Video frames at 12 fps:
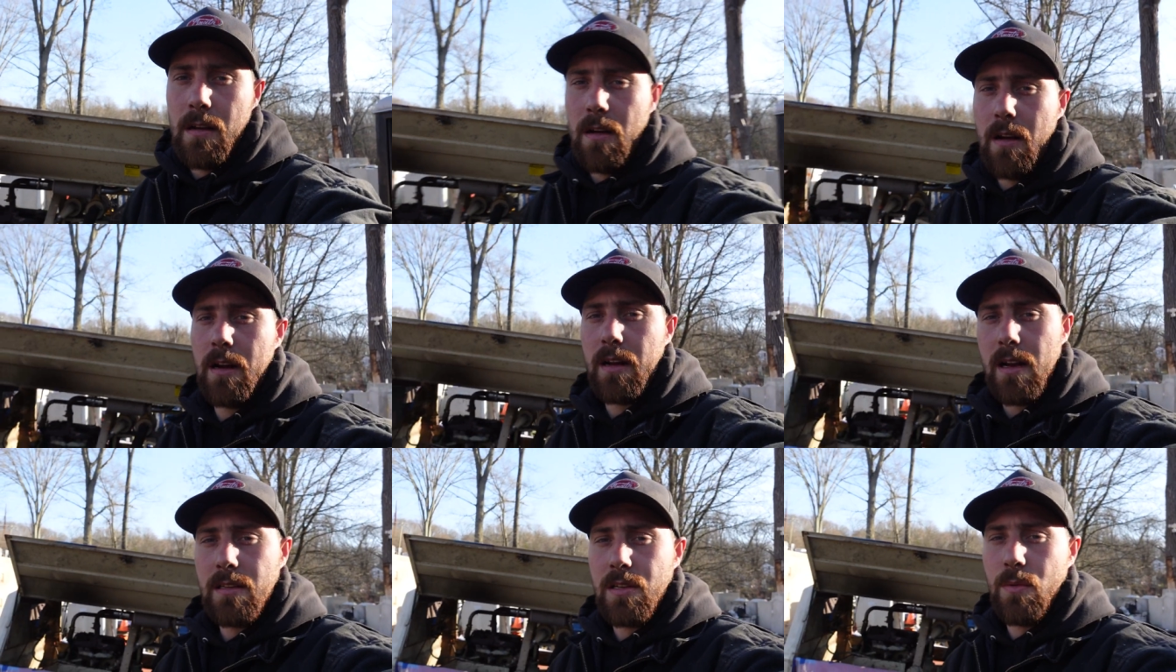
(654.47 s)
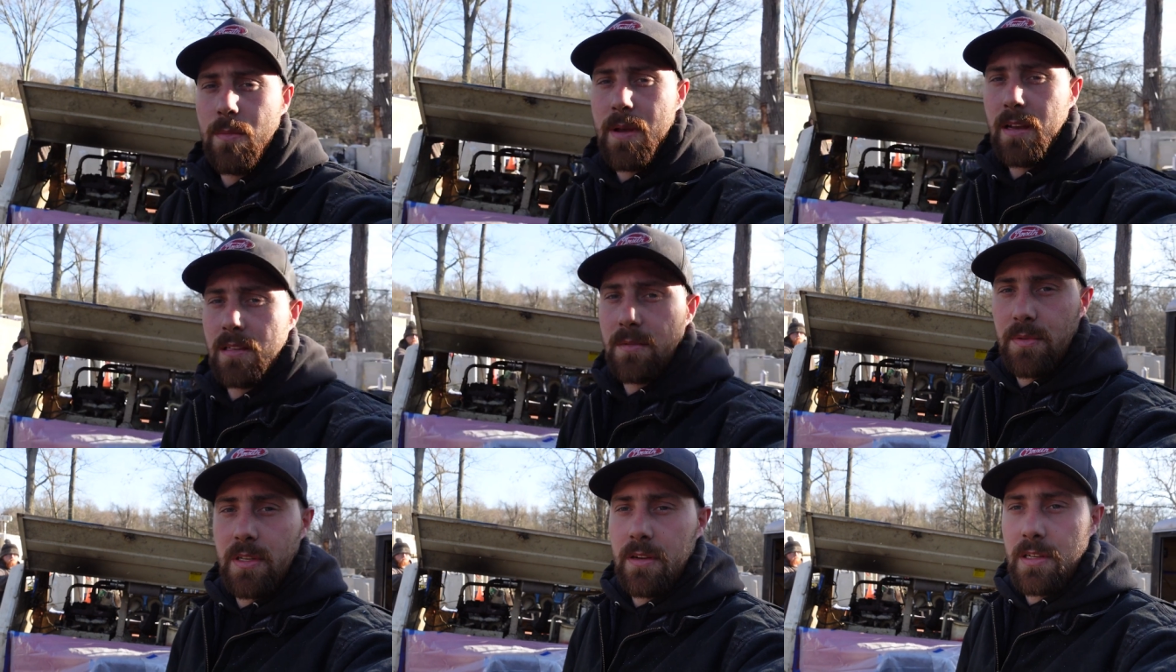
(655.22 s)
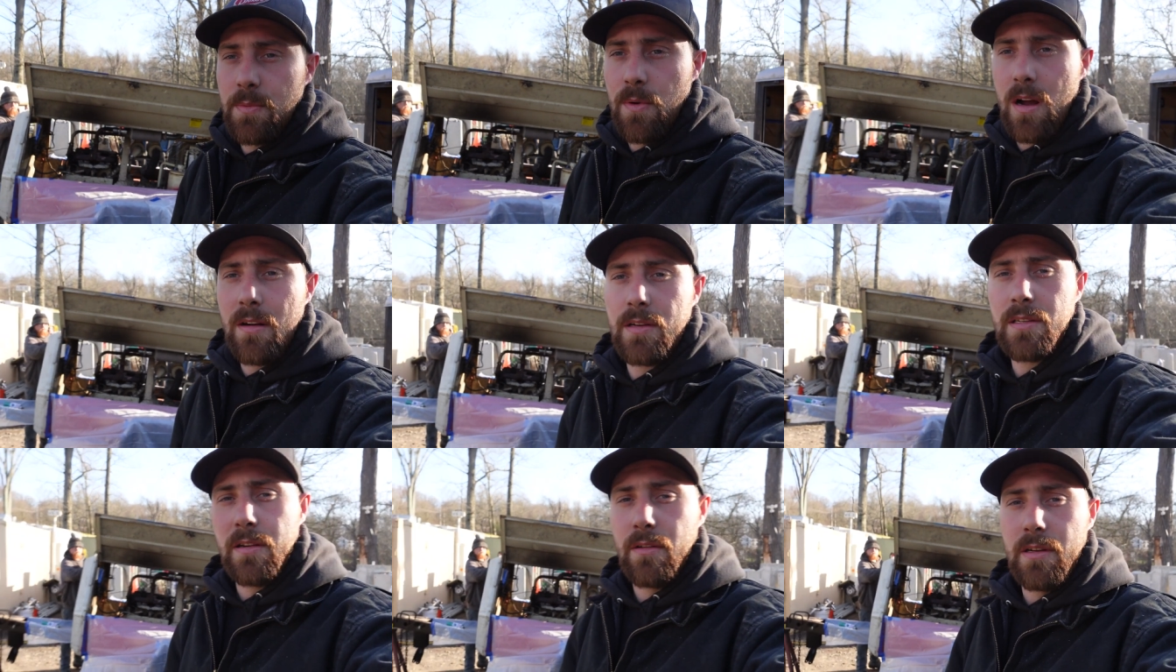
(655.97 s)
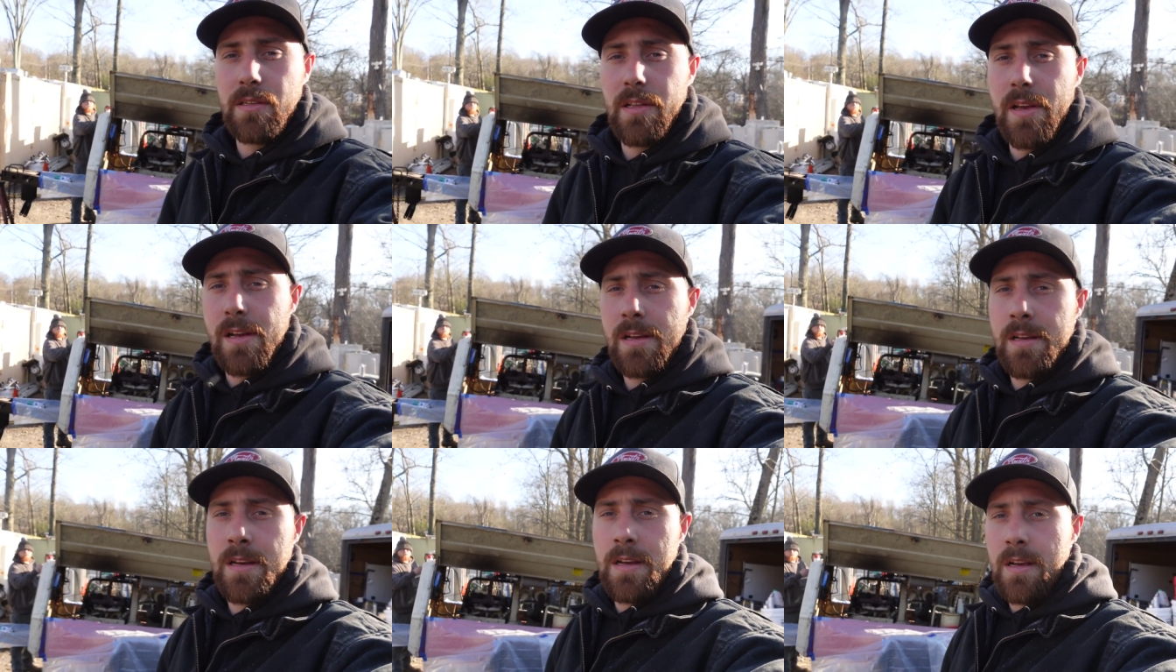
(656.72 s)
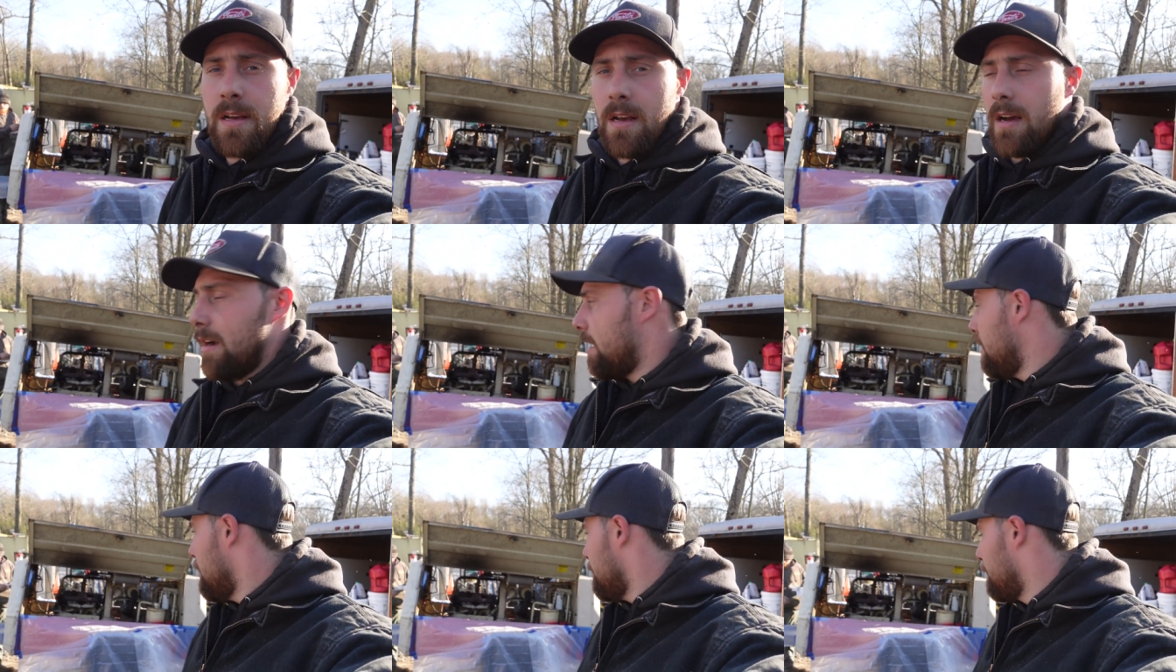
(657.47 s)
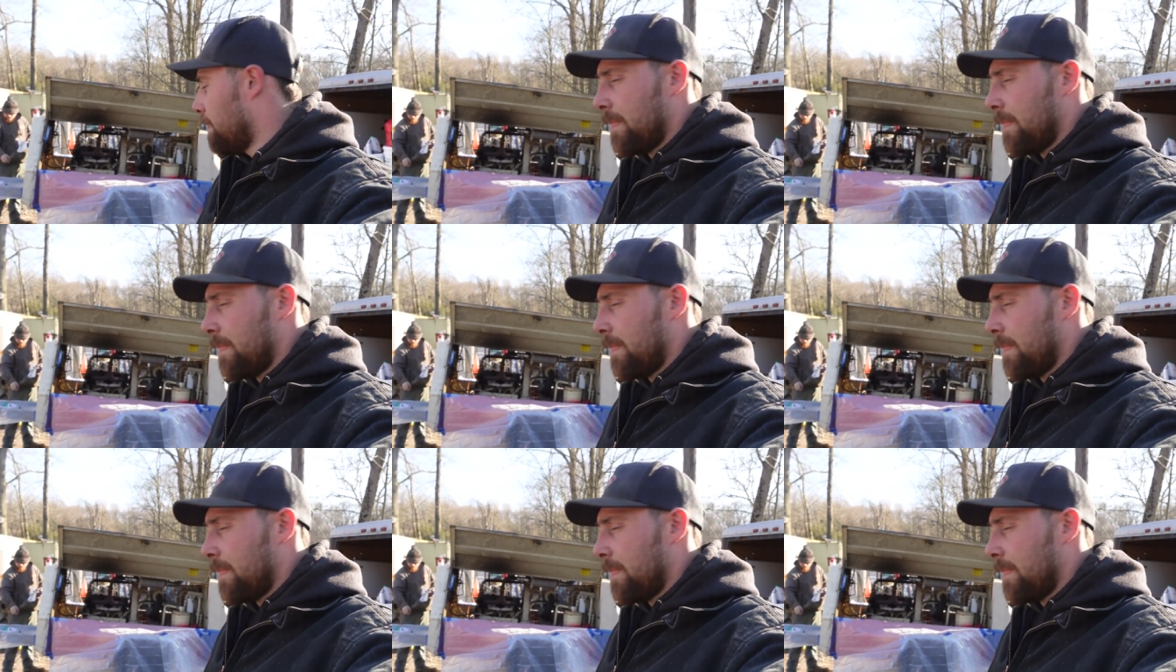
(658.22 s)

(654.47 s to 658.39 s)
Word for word: All right, guys, so we're making some serious progress here on this thing. Um,